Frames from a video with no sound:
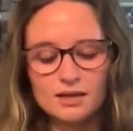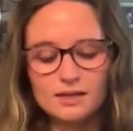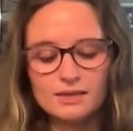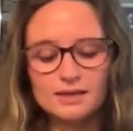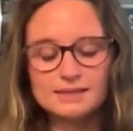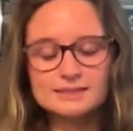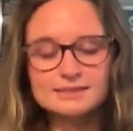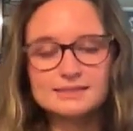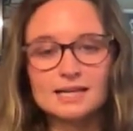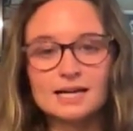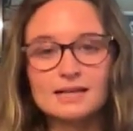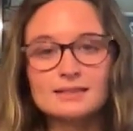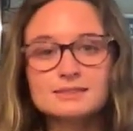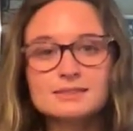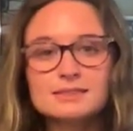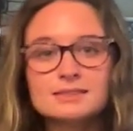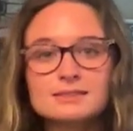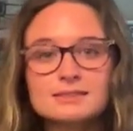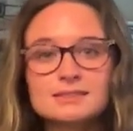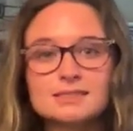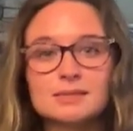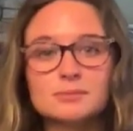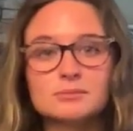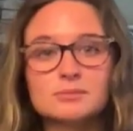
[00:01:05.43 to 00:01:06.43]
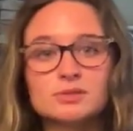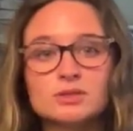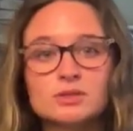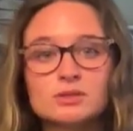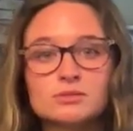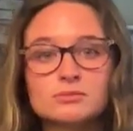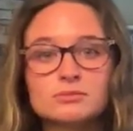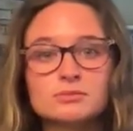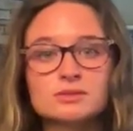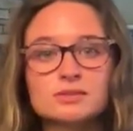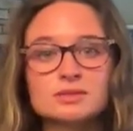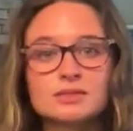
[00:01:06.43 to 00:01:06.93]
The signs and
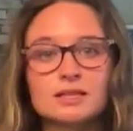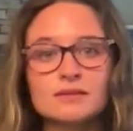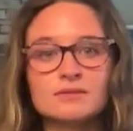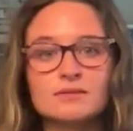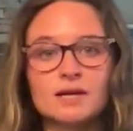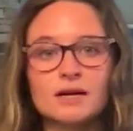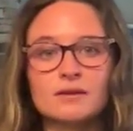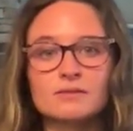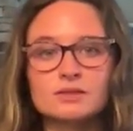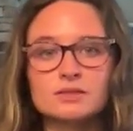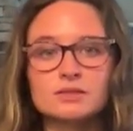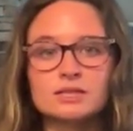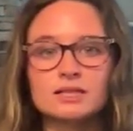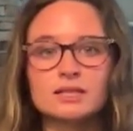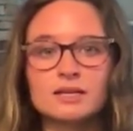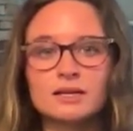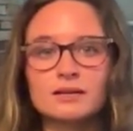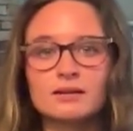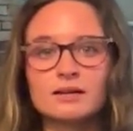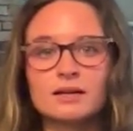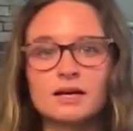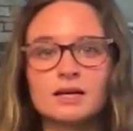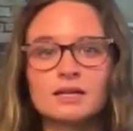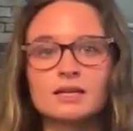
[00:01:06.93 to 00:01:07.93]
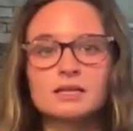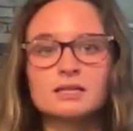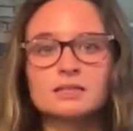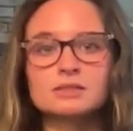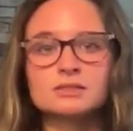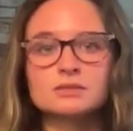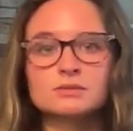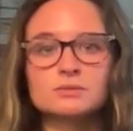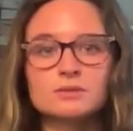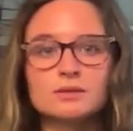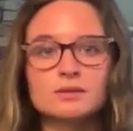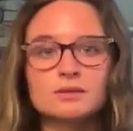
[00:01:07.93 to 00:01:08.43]
symptoms of
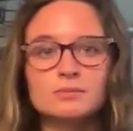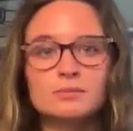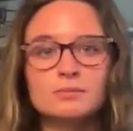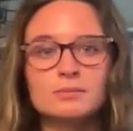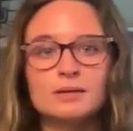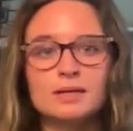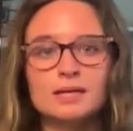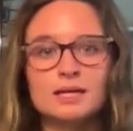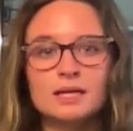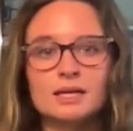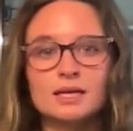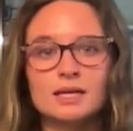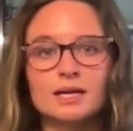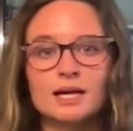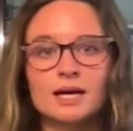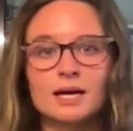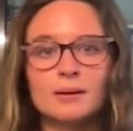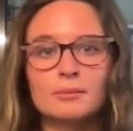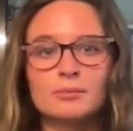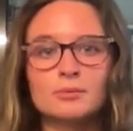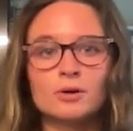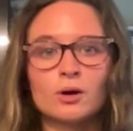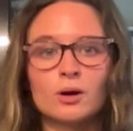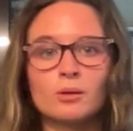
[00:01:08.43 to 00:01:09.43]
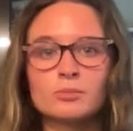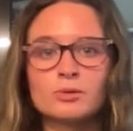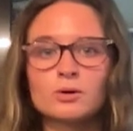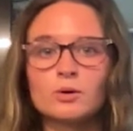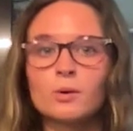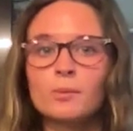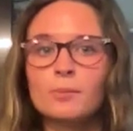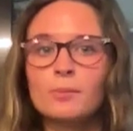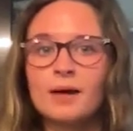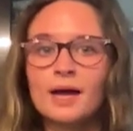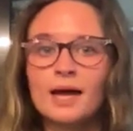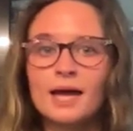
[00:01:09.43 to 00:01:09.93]
diverticulitis would be
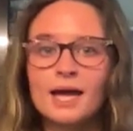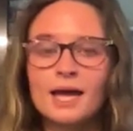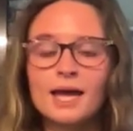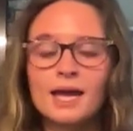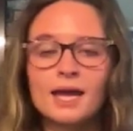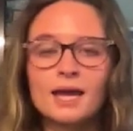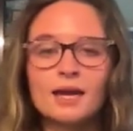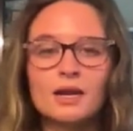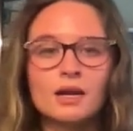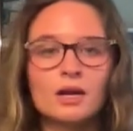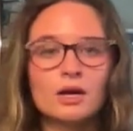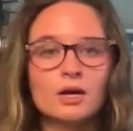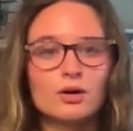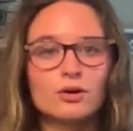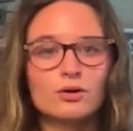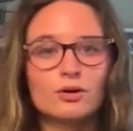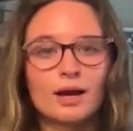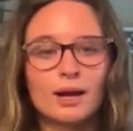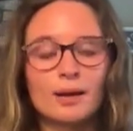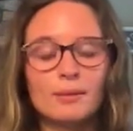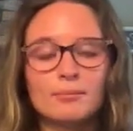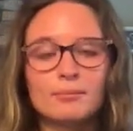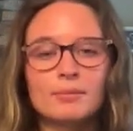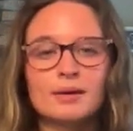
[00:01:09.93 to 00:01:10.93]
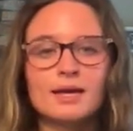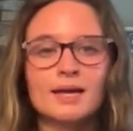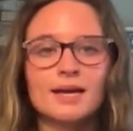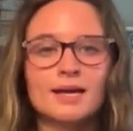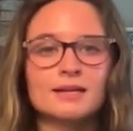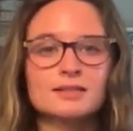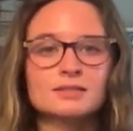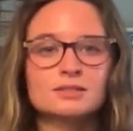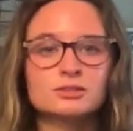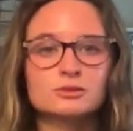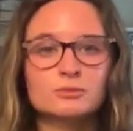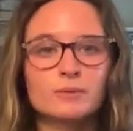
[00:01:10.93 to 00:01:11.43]
abdominal pain,
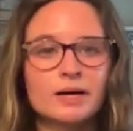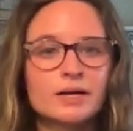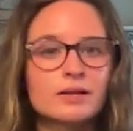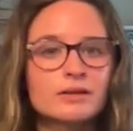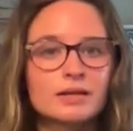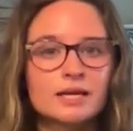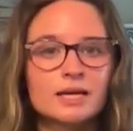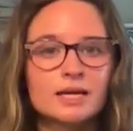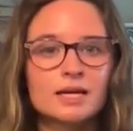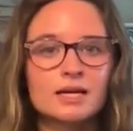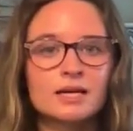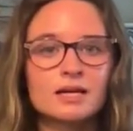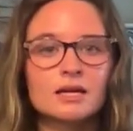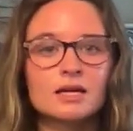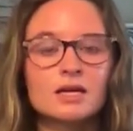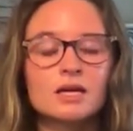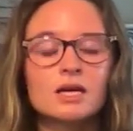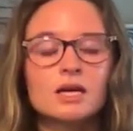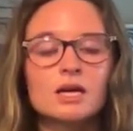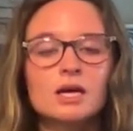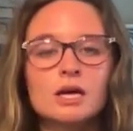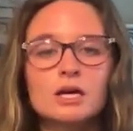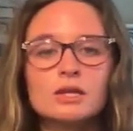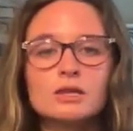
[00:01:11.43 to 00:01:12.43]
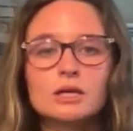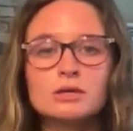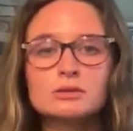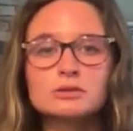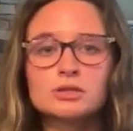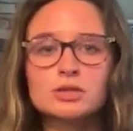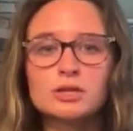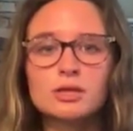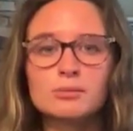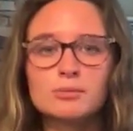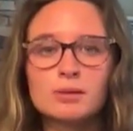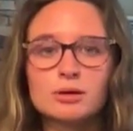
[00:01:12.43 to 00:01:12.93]
cramping, swelling. Those
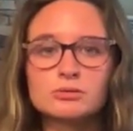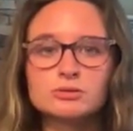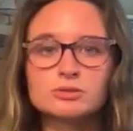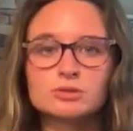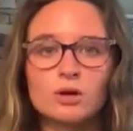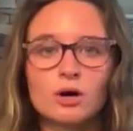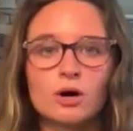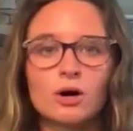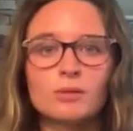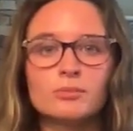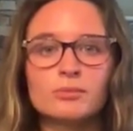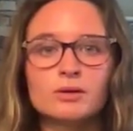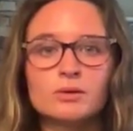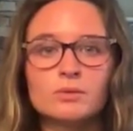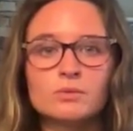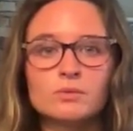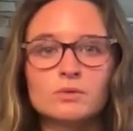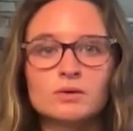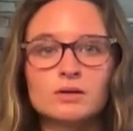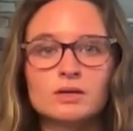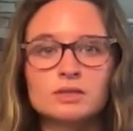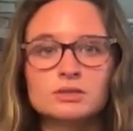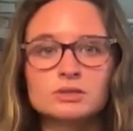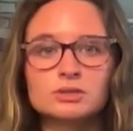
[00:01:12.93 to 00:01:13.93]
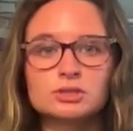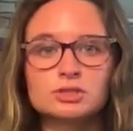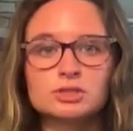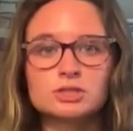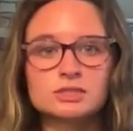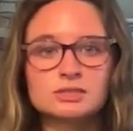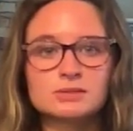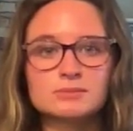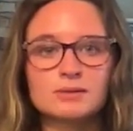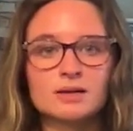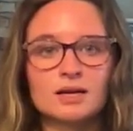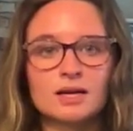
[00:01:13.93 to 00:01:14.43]
are the most common ones
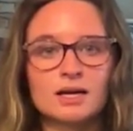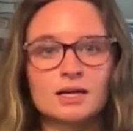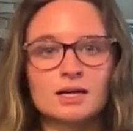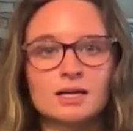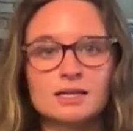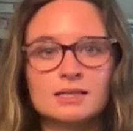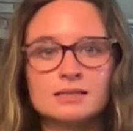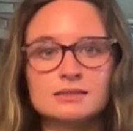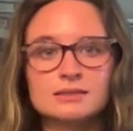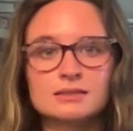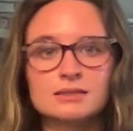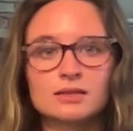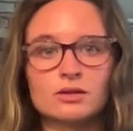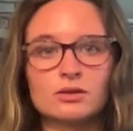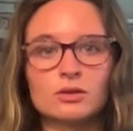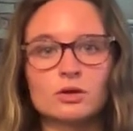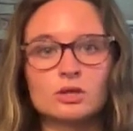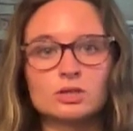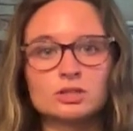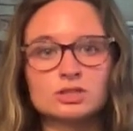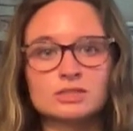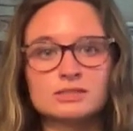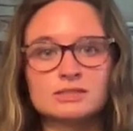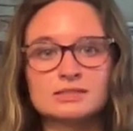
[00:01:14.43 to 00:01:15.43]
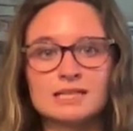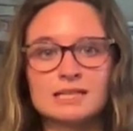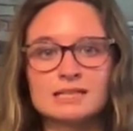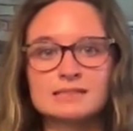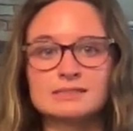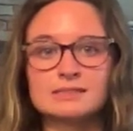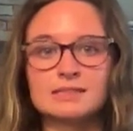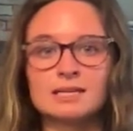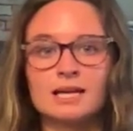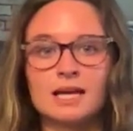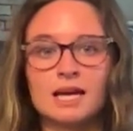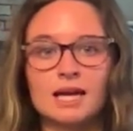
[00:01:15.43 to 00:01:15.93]
just because the large
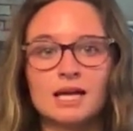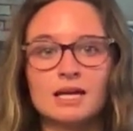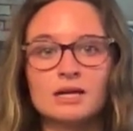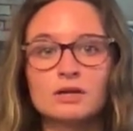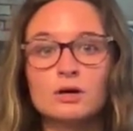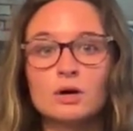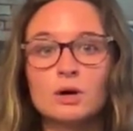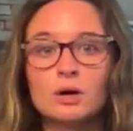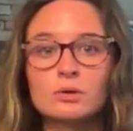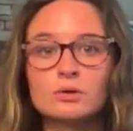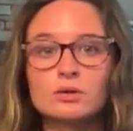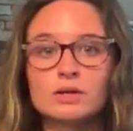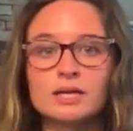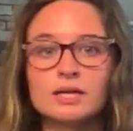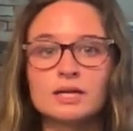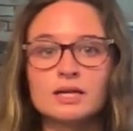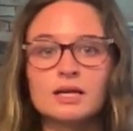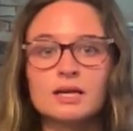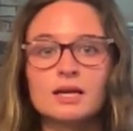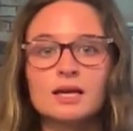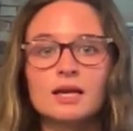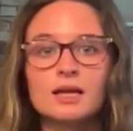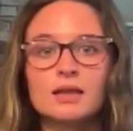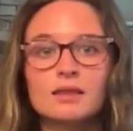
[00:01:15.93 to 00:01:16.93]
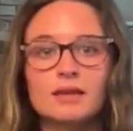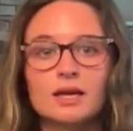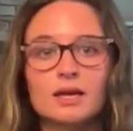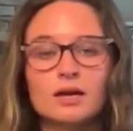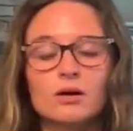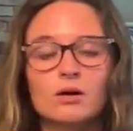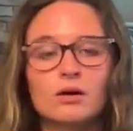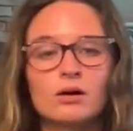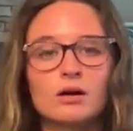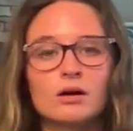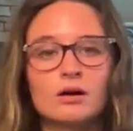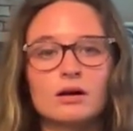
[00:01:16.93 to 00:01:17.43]
intestine and colon, they
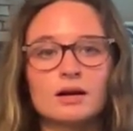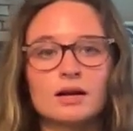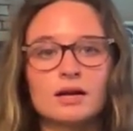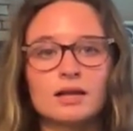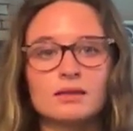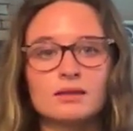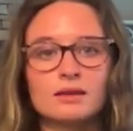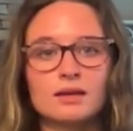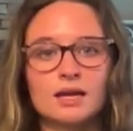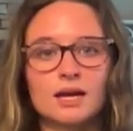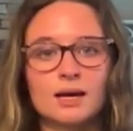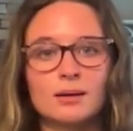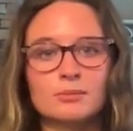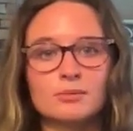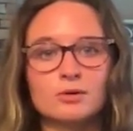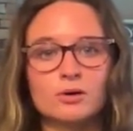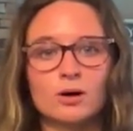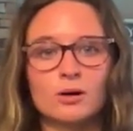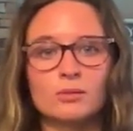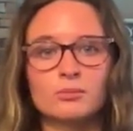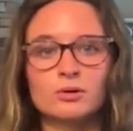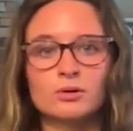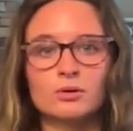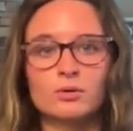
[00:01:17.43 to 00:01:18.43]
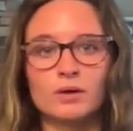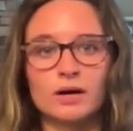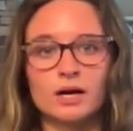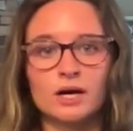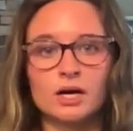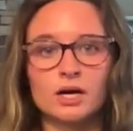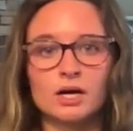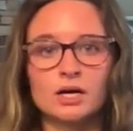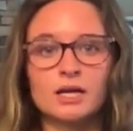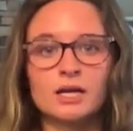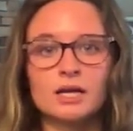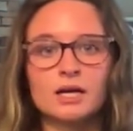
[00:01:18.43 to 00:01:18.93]
are in the abdominal
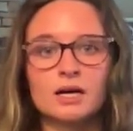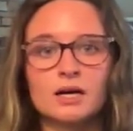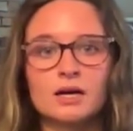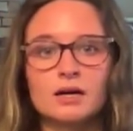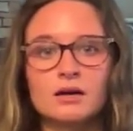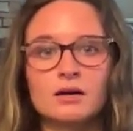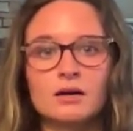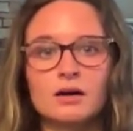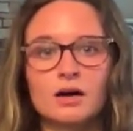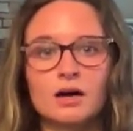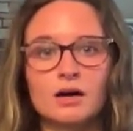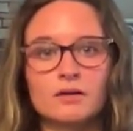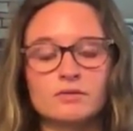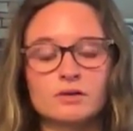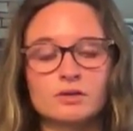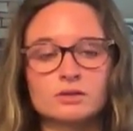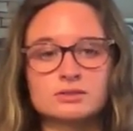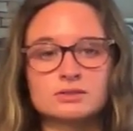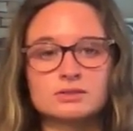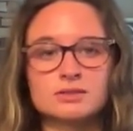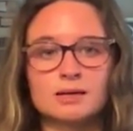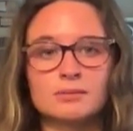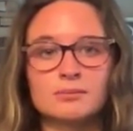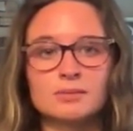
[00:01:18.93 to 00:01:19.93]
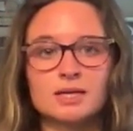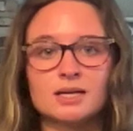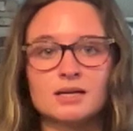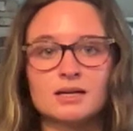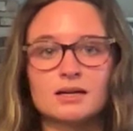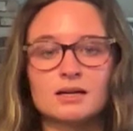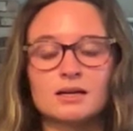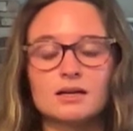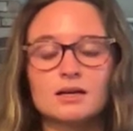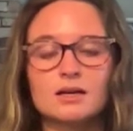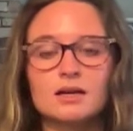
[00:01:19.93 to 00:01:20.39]
area of our stomach.